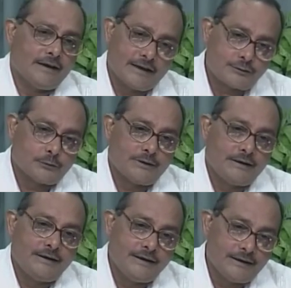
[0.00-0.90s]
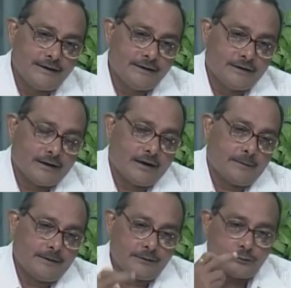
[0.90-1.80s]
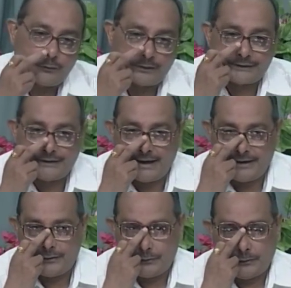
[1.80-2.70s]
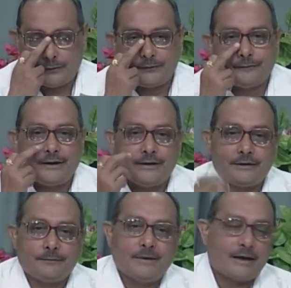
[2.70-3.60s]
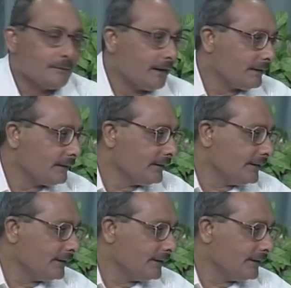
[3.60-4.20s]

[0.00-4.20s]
actually, really, I mean, towards the end, when Berman